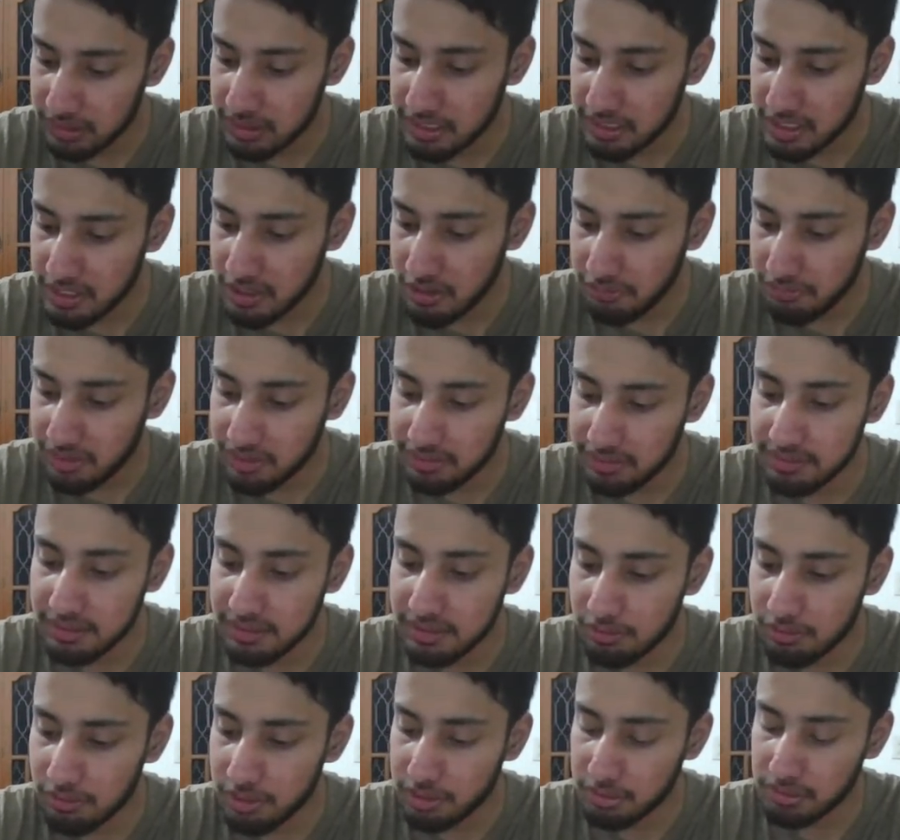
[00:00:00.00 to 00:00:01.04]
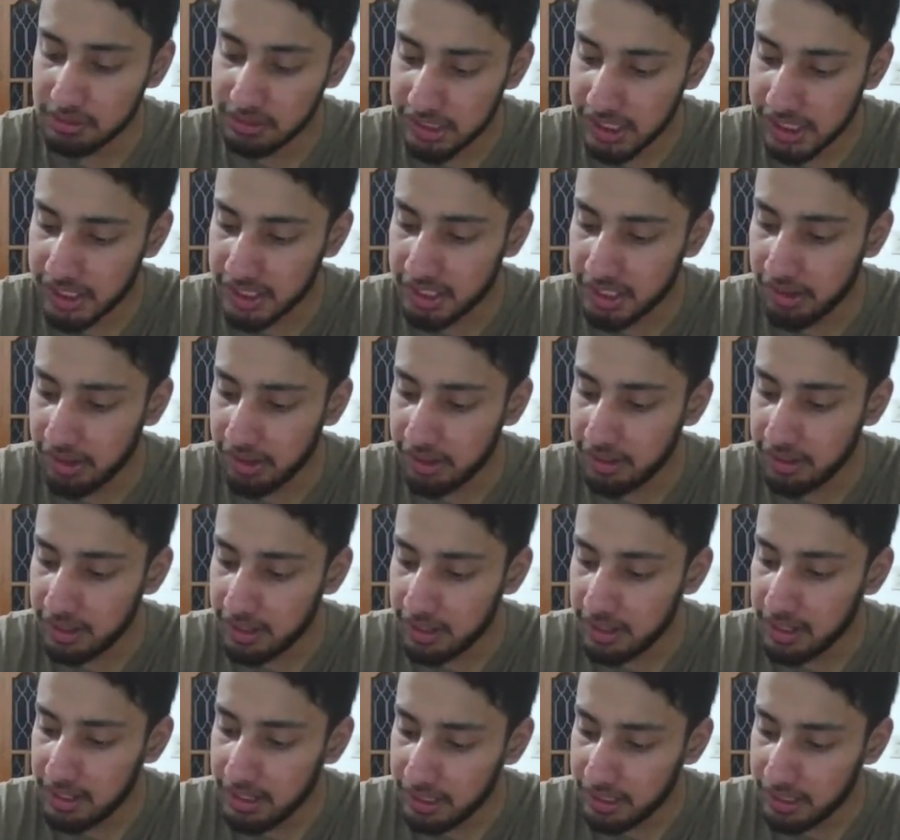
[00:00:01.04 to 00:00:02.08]
T of x equal to theta
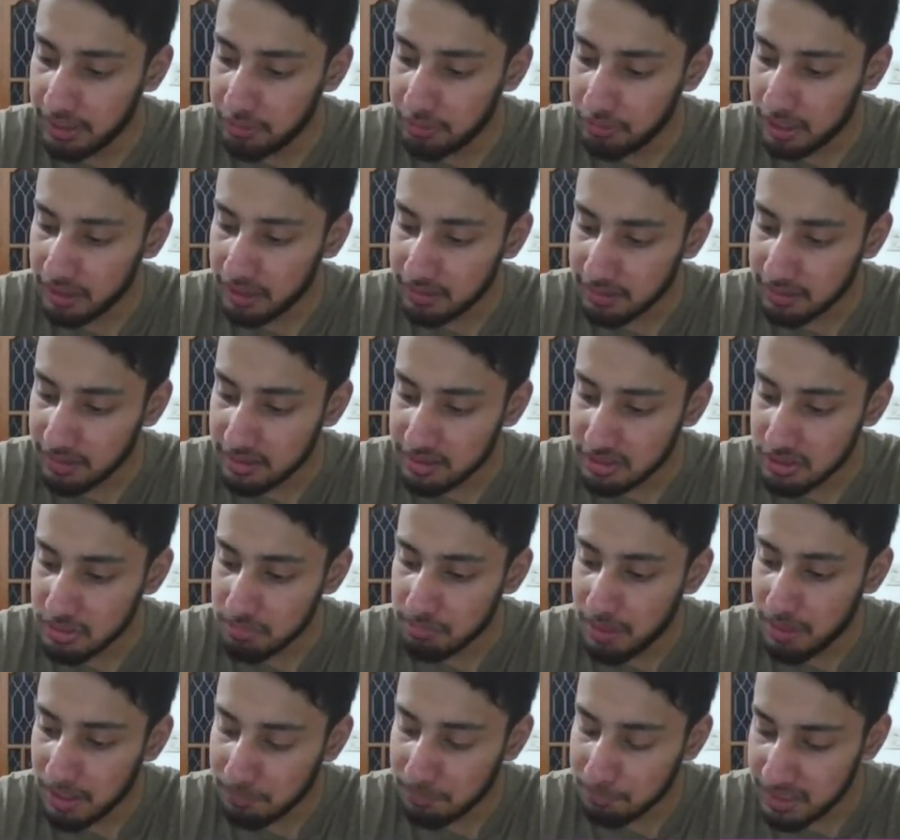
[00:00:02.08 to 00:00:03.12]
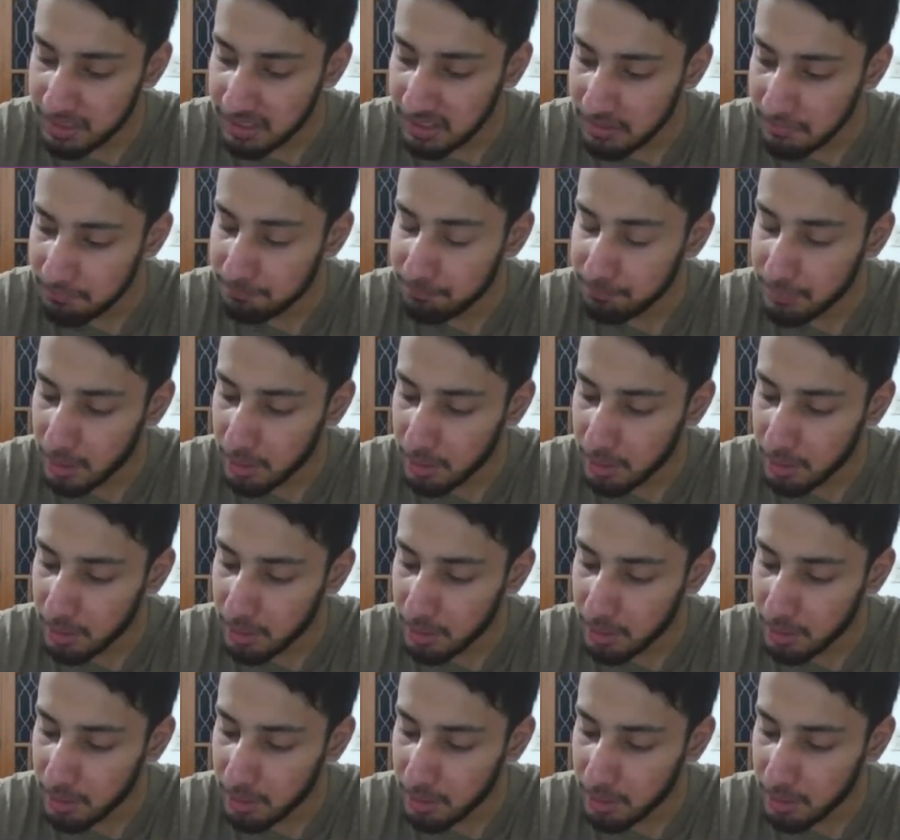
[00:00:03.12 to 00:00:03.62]
into x raised to power p